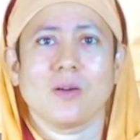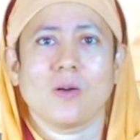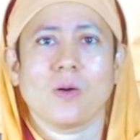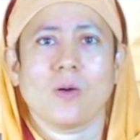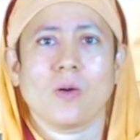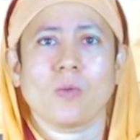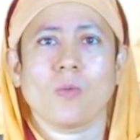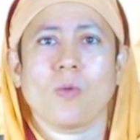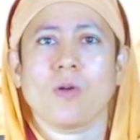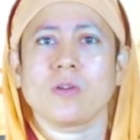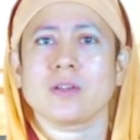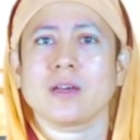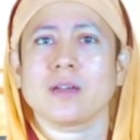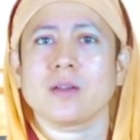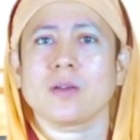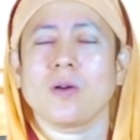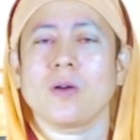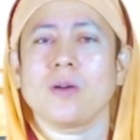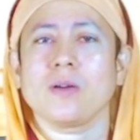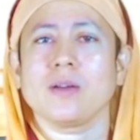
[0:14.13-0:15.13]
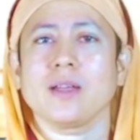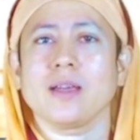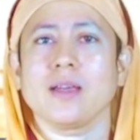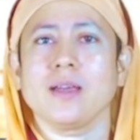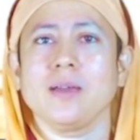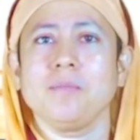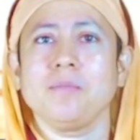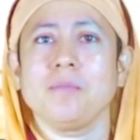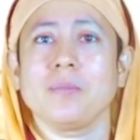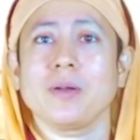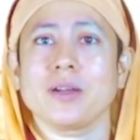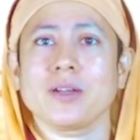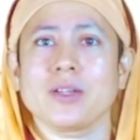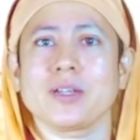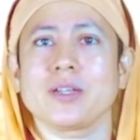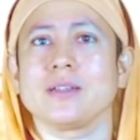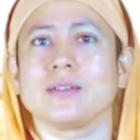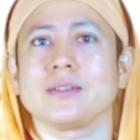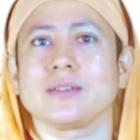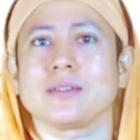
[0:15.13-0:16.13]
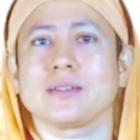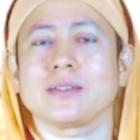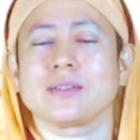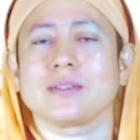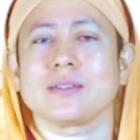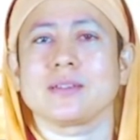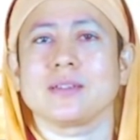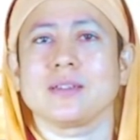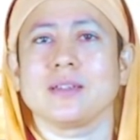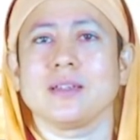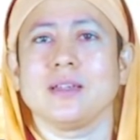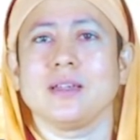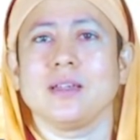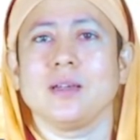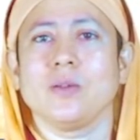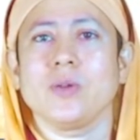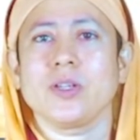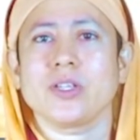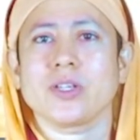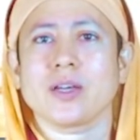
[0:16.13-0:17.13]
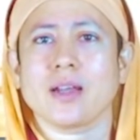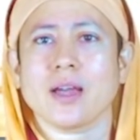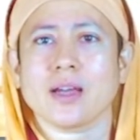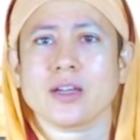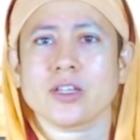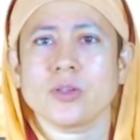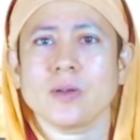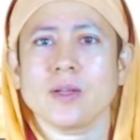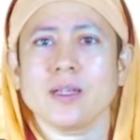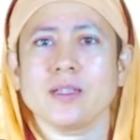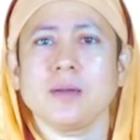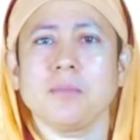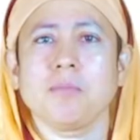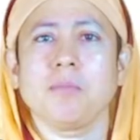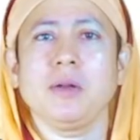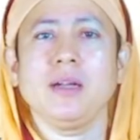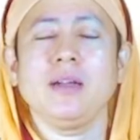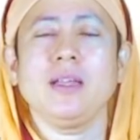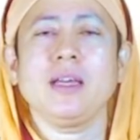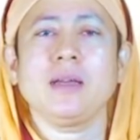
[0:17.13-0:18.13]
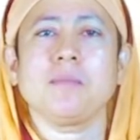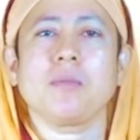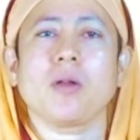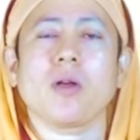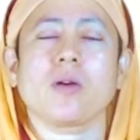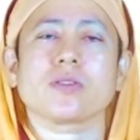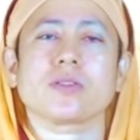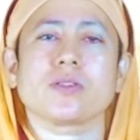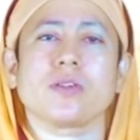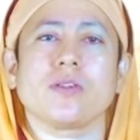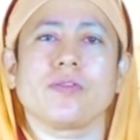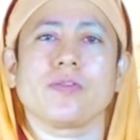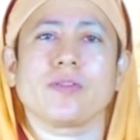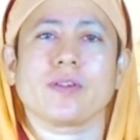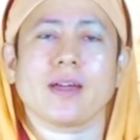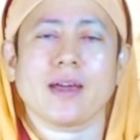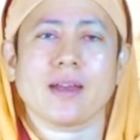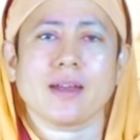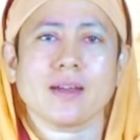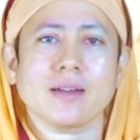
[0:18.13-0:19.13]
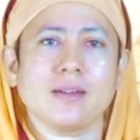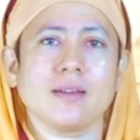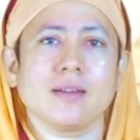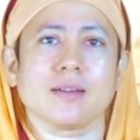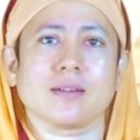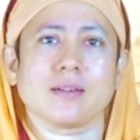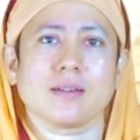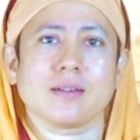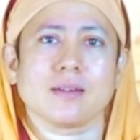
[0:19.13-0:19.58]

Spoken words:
or what are called impressions, which are actually the building blocks of character.